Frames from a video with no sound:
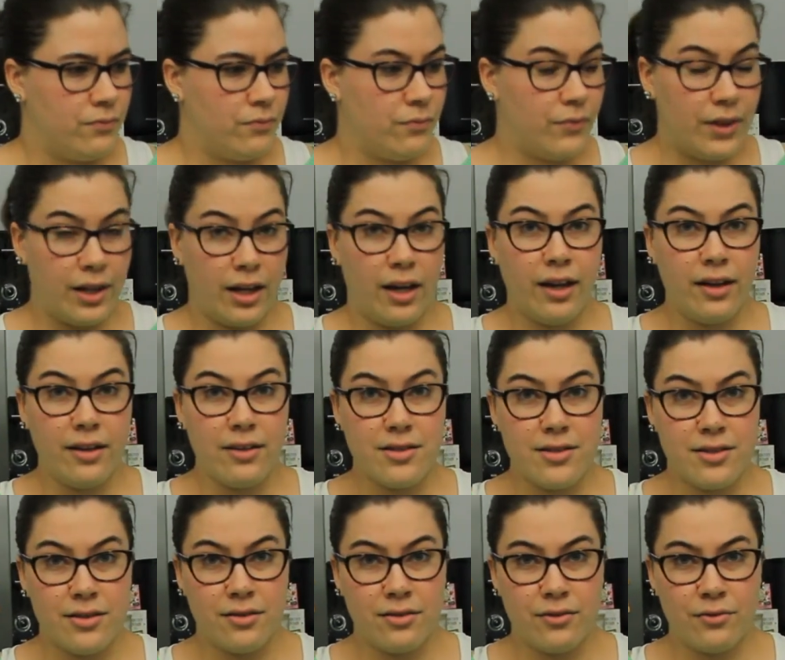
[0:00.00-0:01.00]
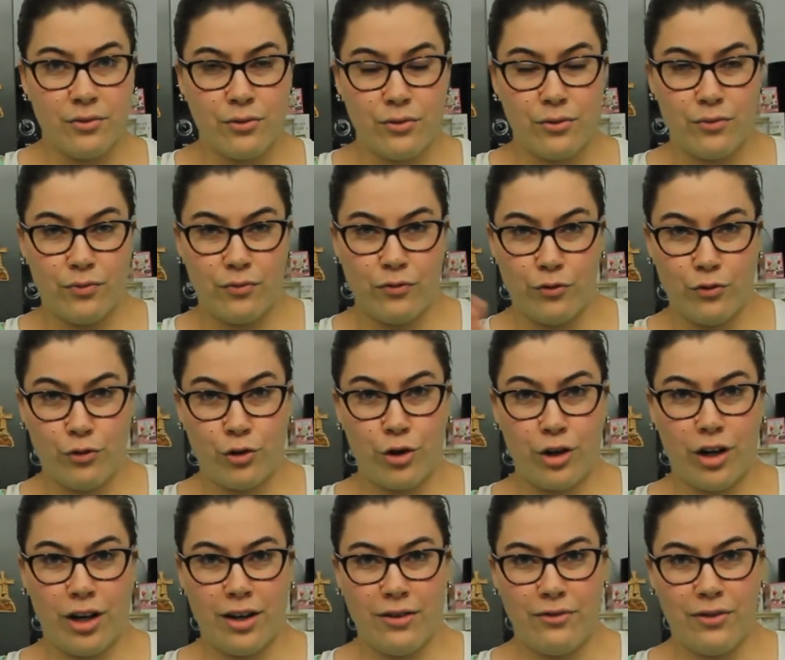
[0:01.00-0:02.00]
things
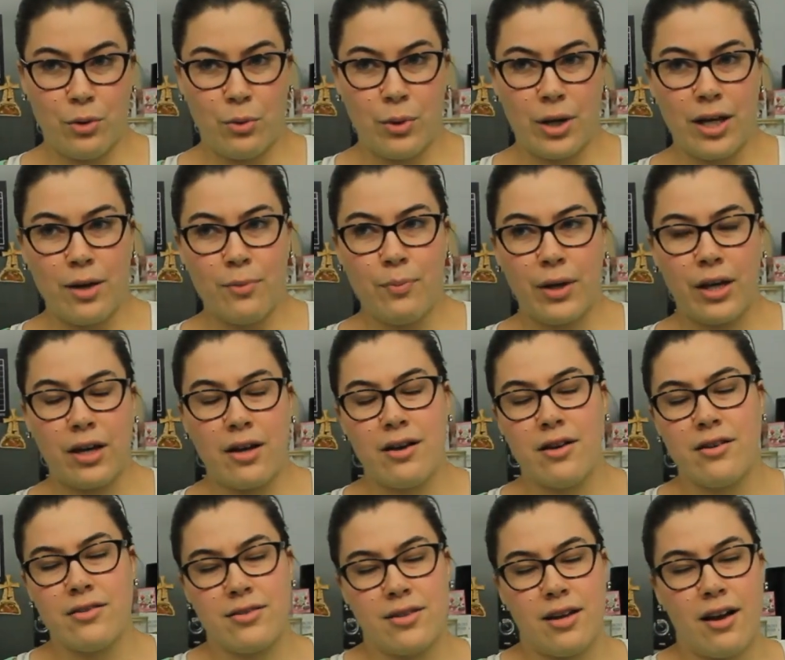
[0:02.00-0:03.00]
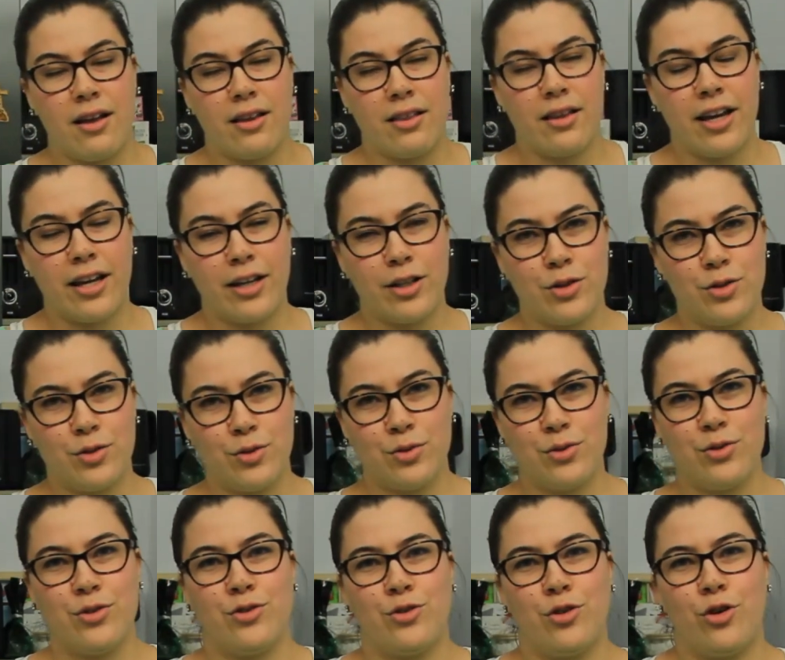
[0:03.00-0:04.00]
for the giveaway, because I like
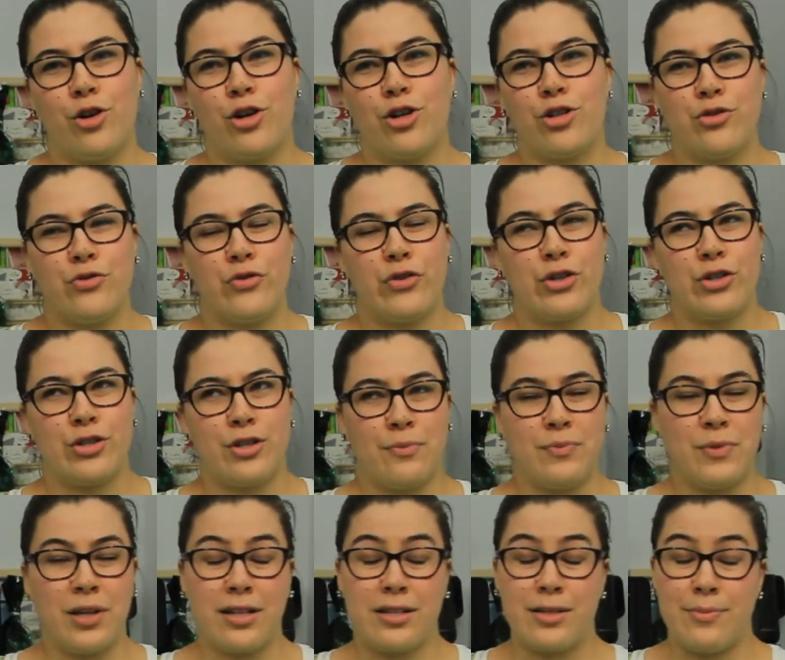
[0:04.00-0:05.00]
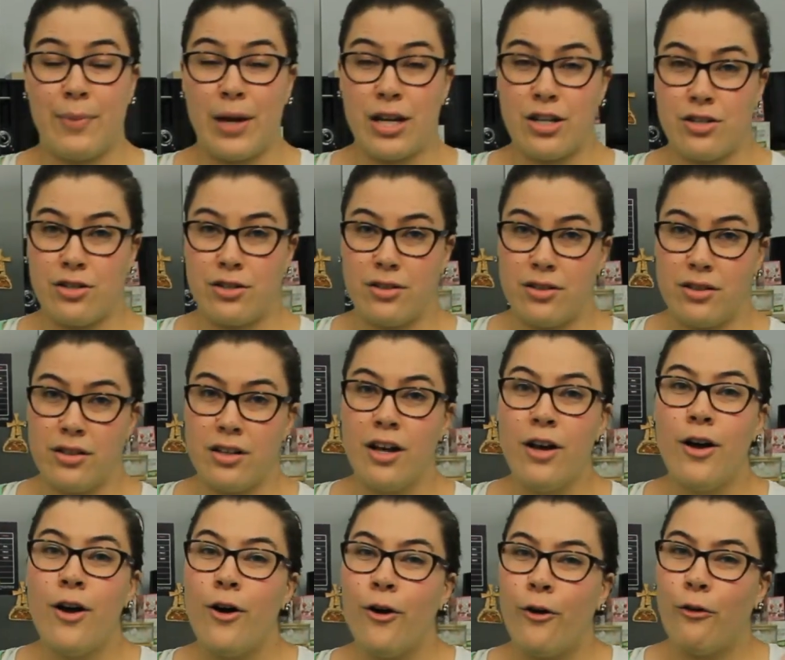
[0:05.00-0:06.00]
to search for something special
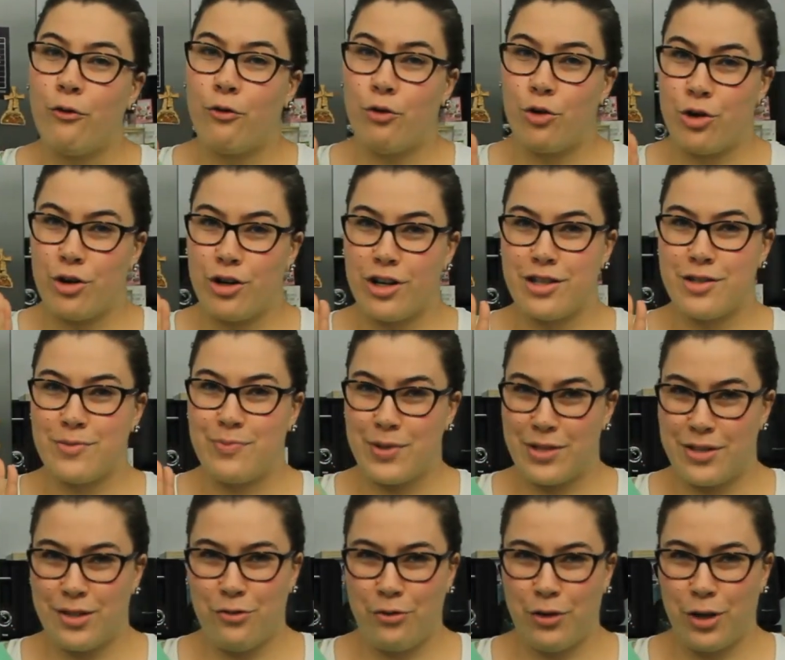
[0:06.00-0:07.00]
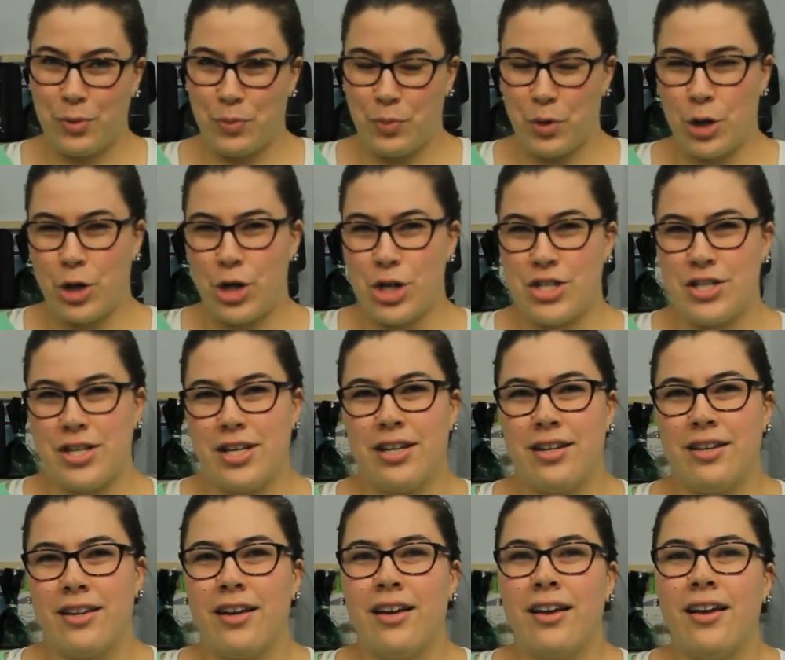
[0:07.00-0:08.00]
for the specific
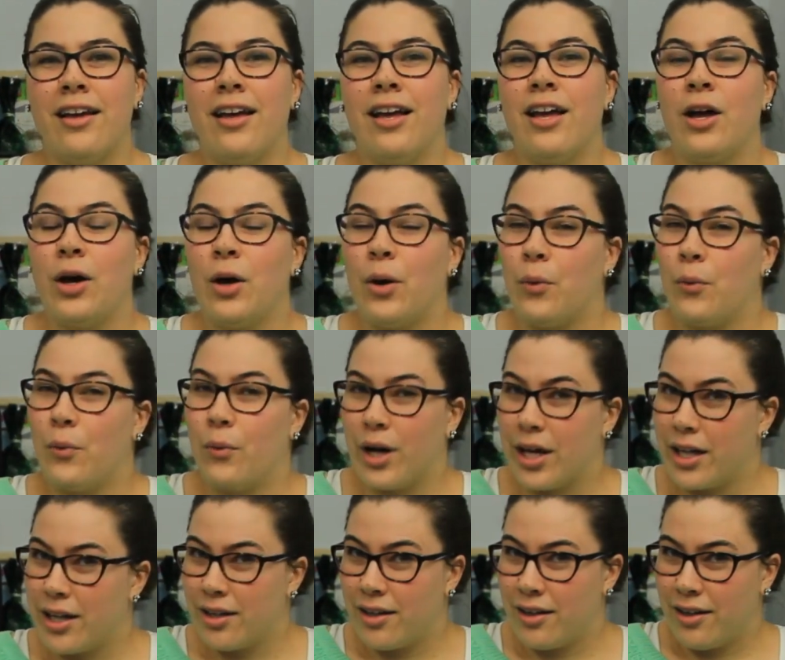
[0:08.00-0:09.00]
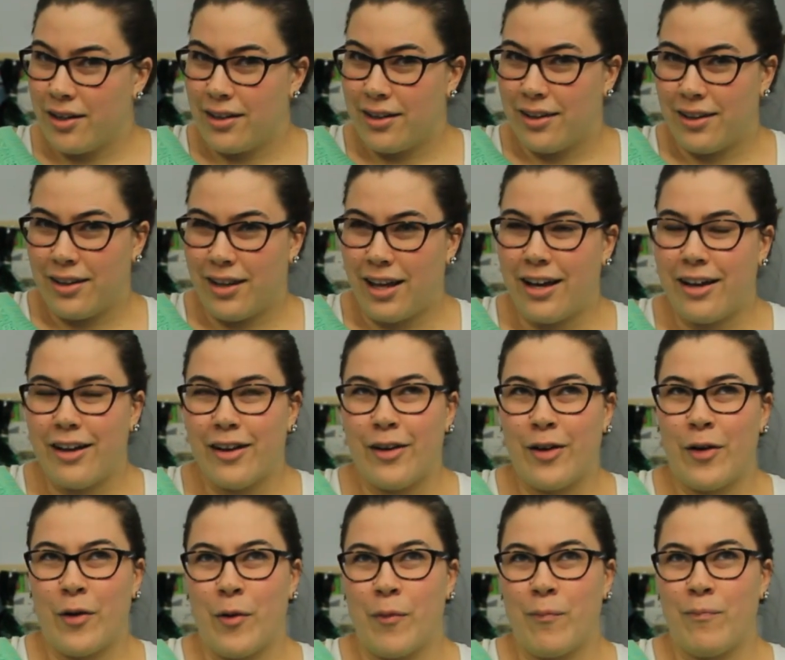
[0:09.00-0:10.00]
person when
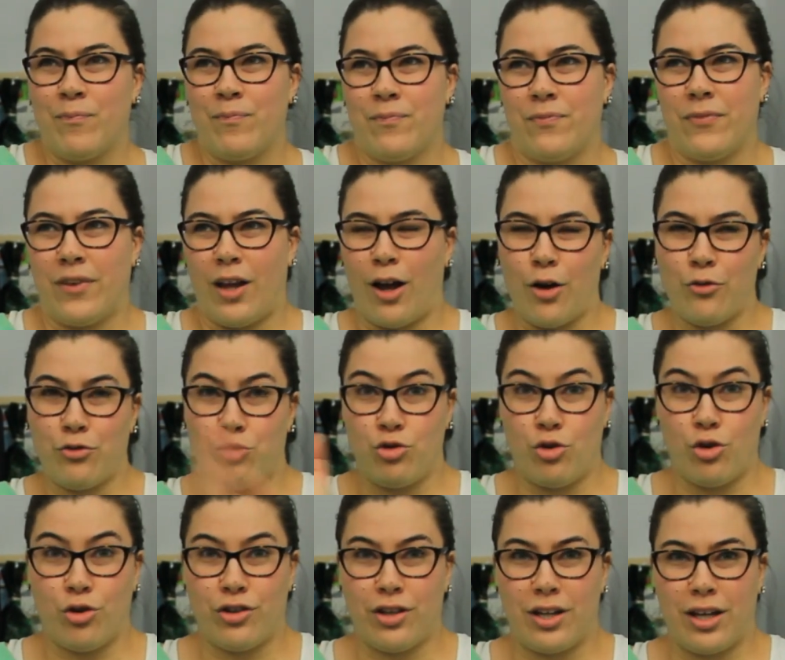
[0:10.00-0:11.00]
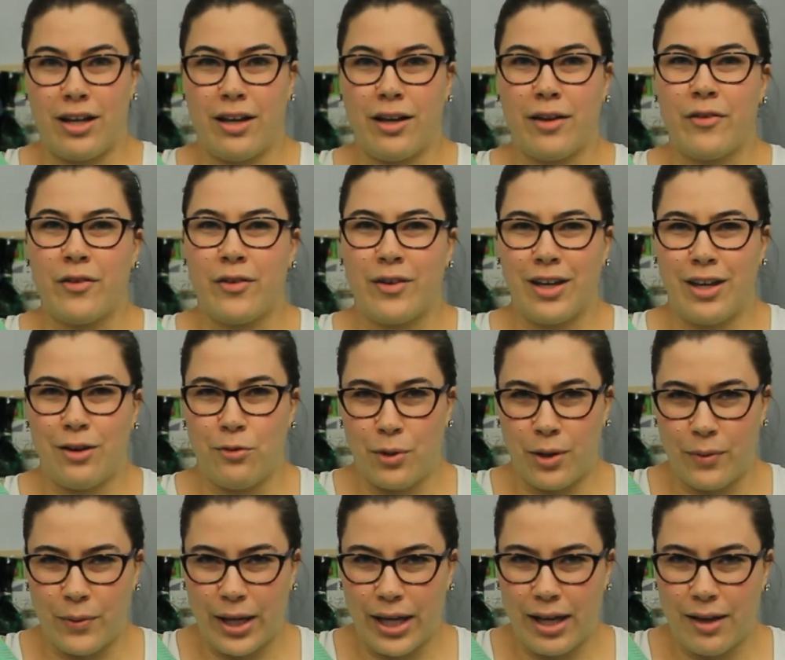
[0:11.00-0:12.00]
I've drawn the
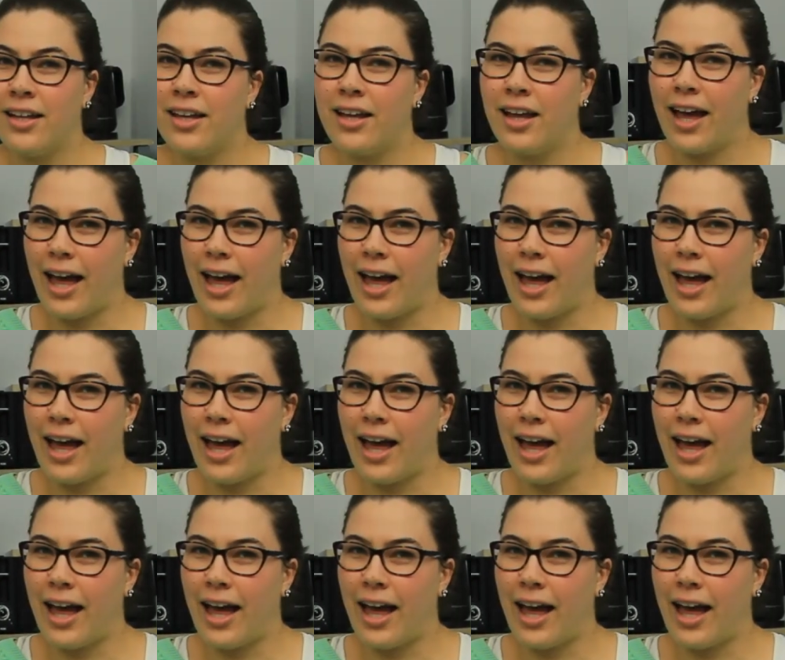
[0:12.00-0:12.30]
giveaway.